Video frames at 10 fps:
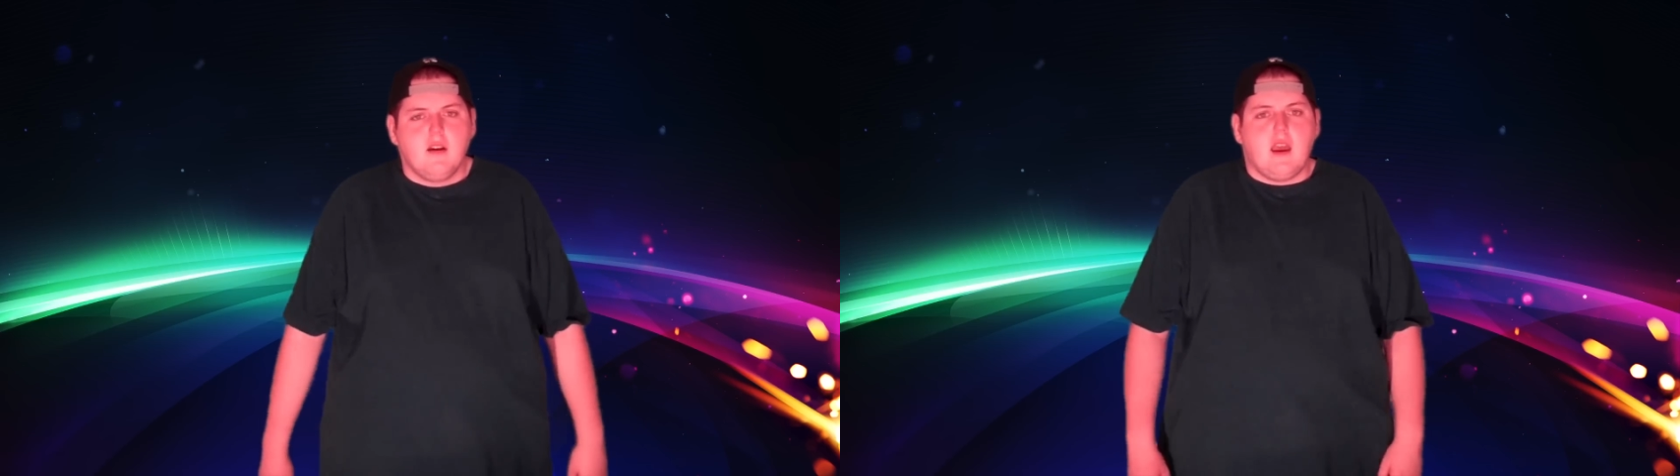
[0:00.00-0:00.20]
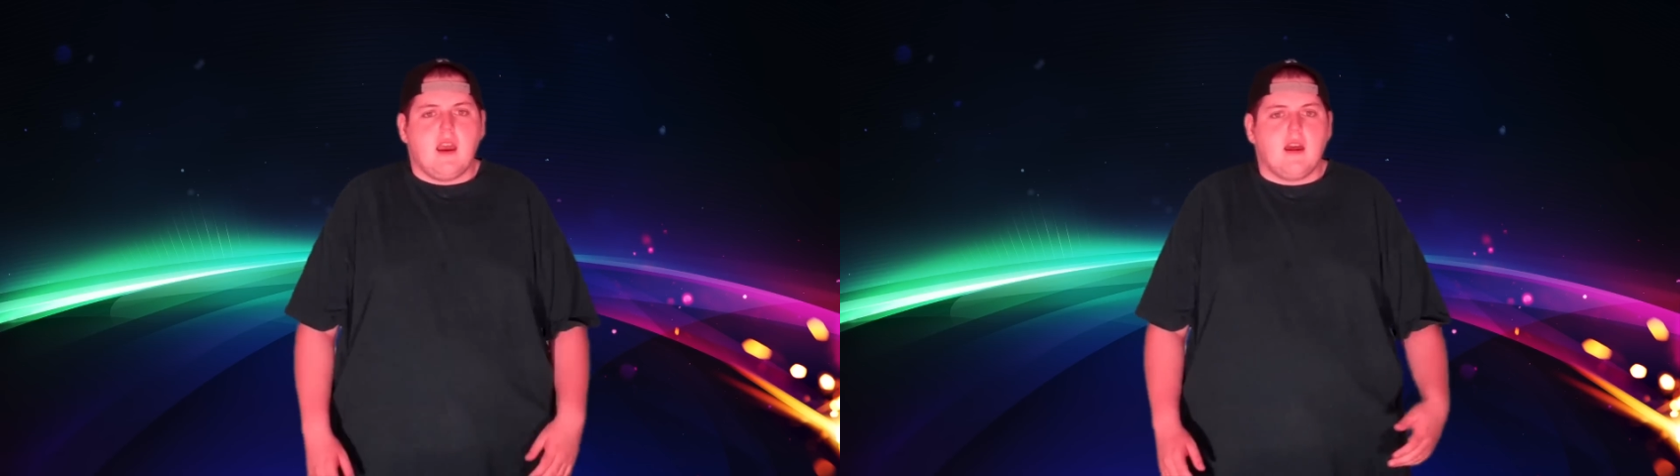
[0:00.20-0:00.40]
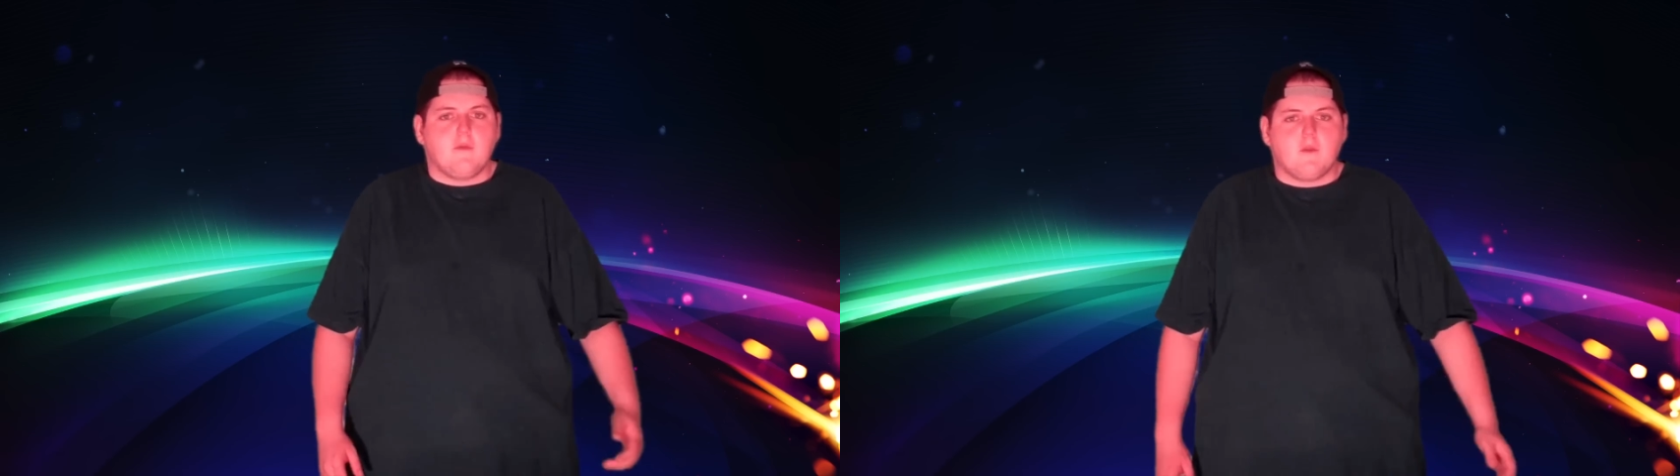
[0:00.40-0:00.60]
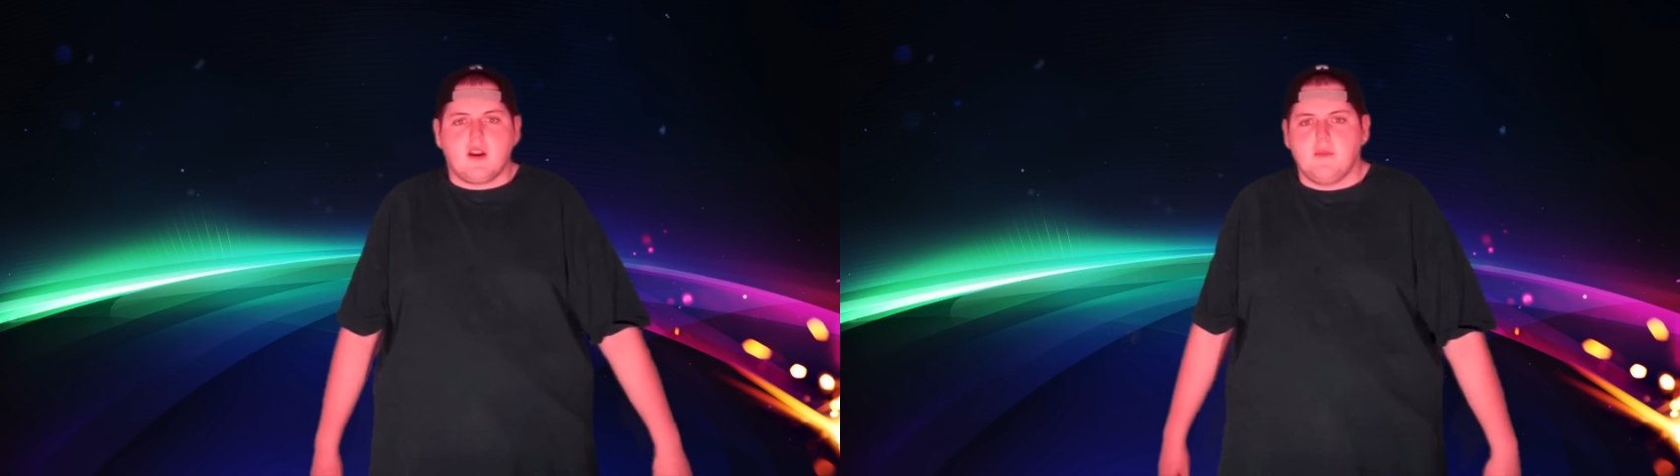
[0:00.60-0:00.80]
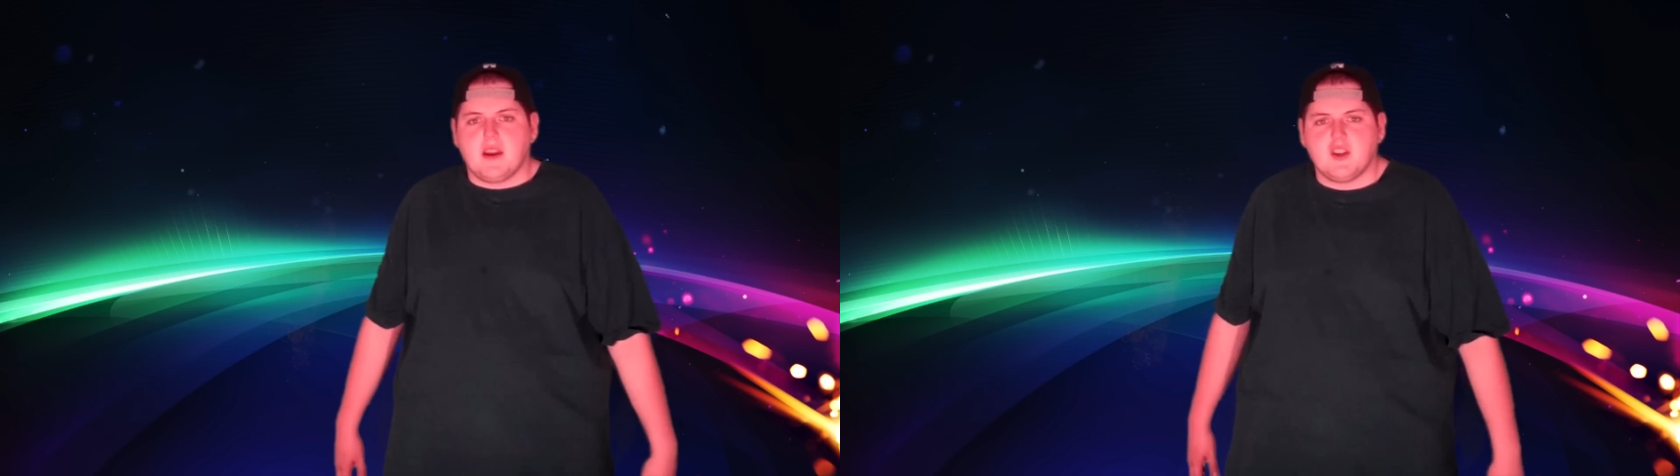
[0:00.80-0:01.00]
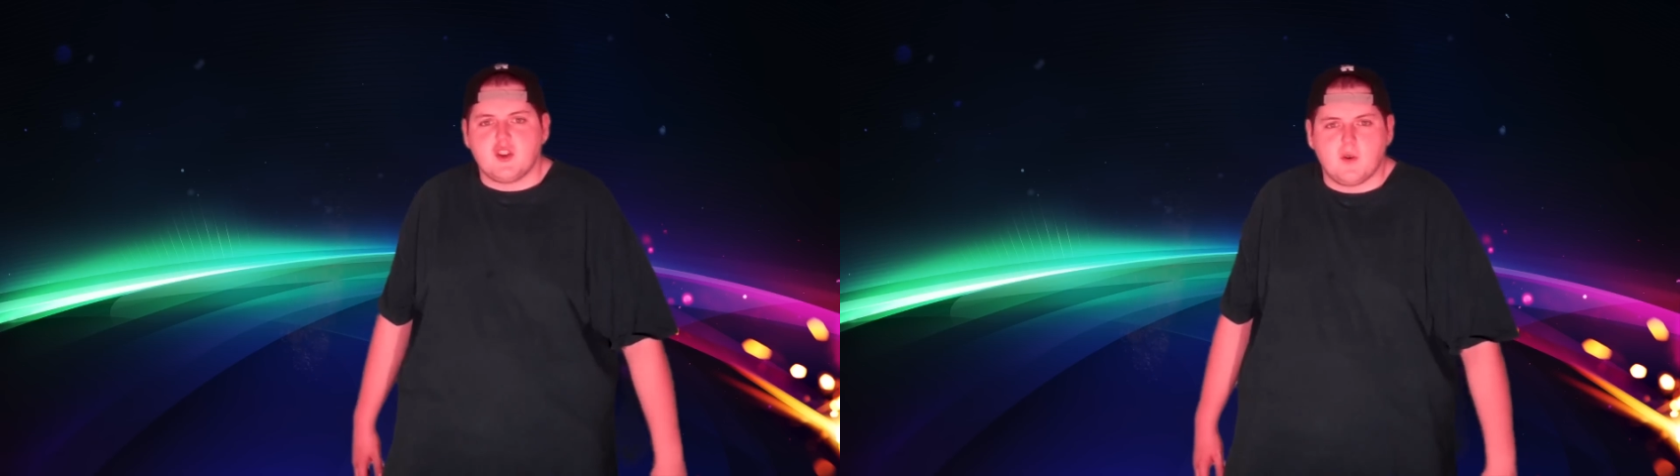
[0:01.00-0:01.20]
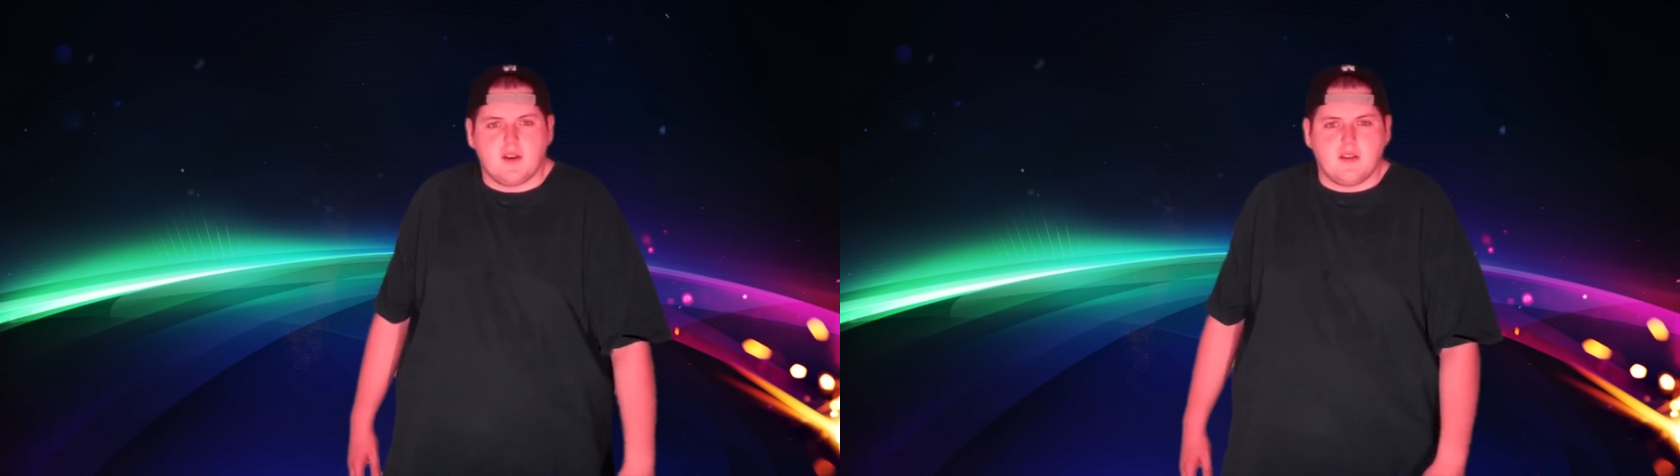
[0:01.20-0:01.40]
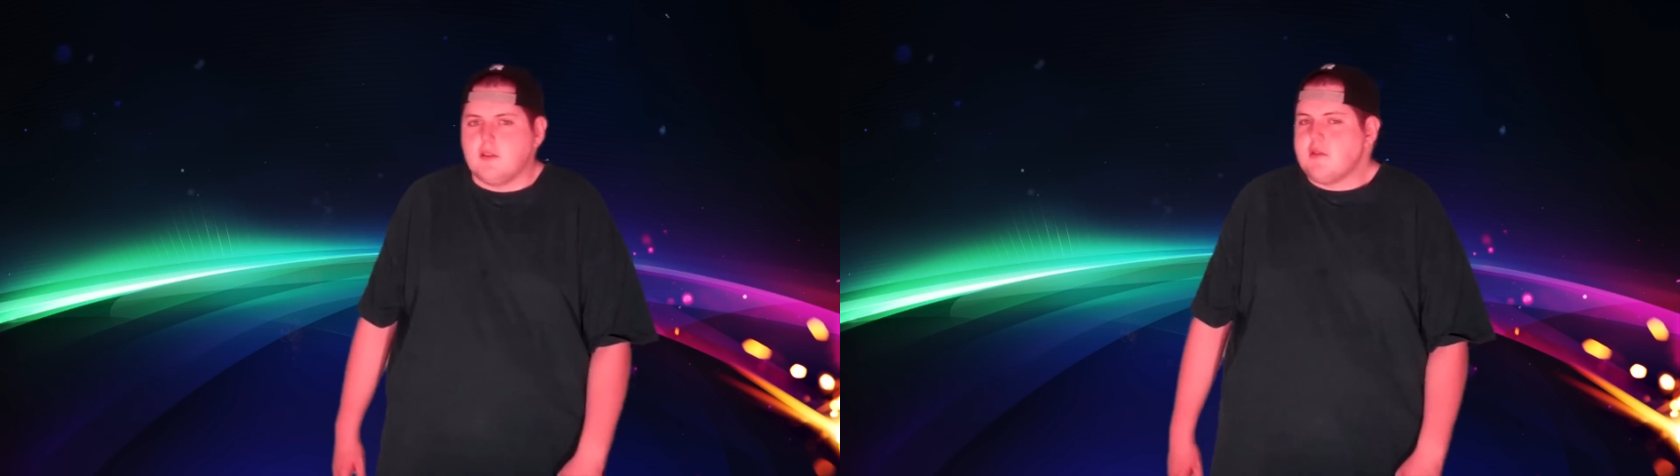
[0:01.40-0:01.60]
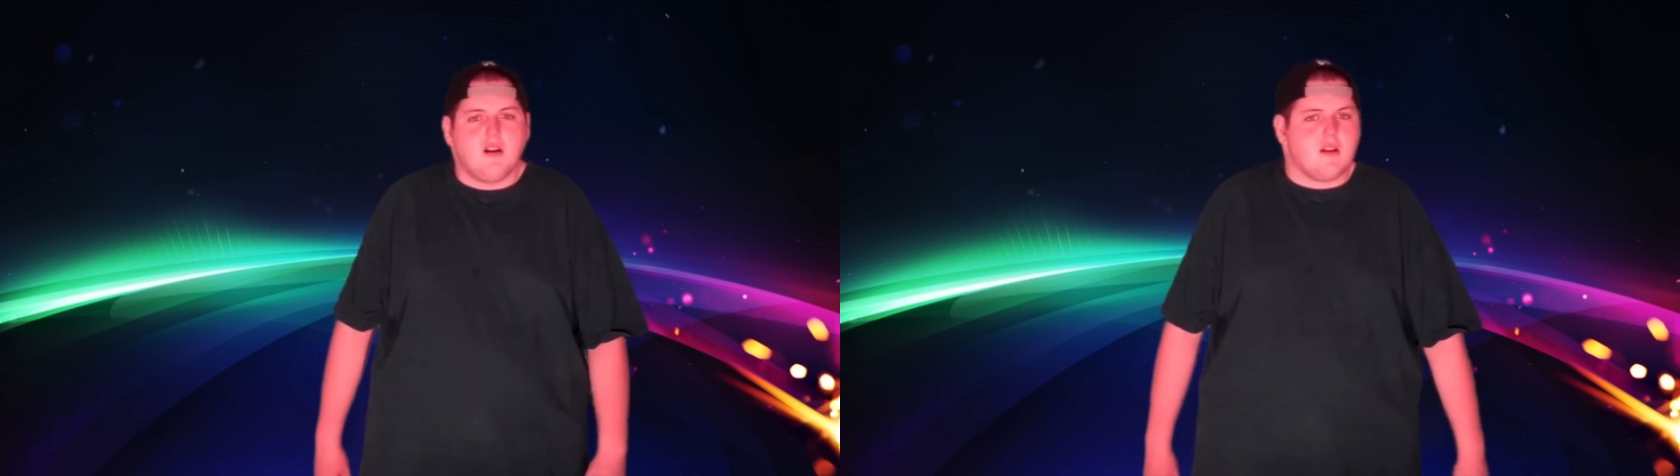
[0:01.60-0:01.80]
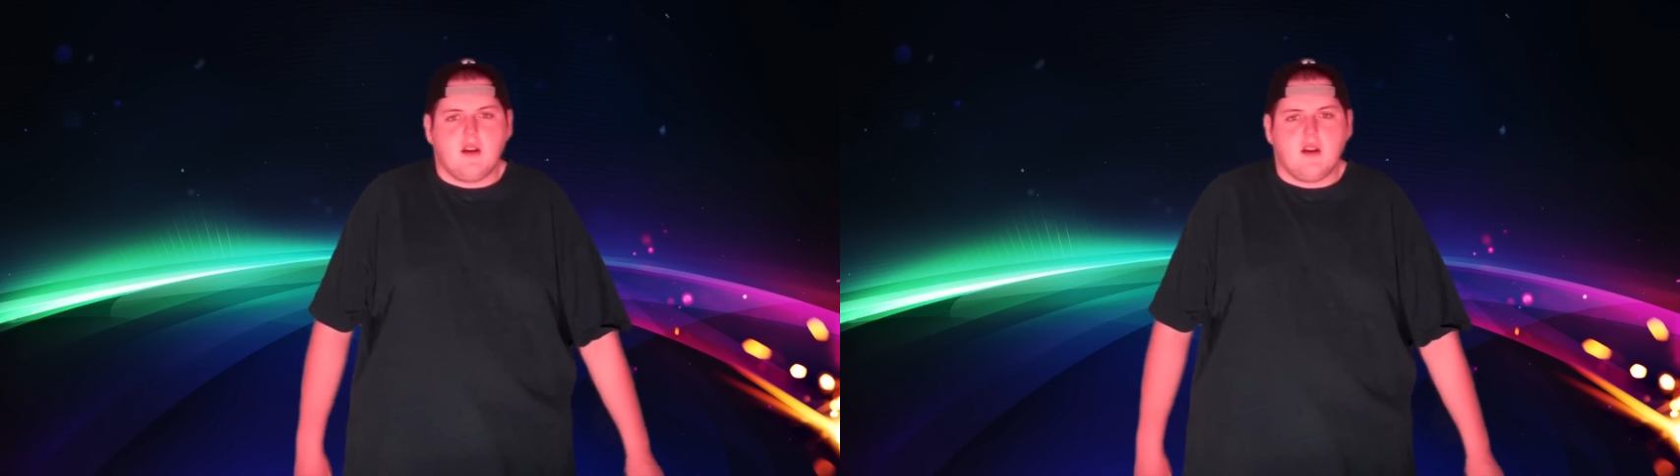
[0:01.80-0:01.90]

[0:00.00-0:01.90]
And we're going to make a short, no long,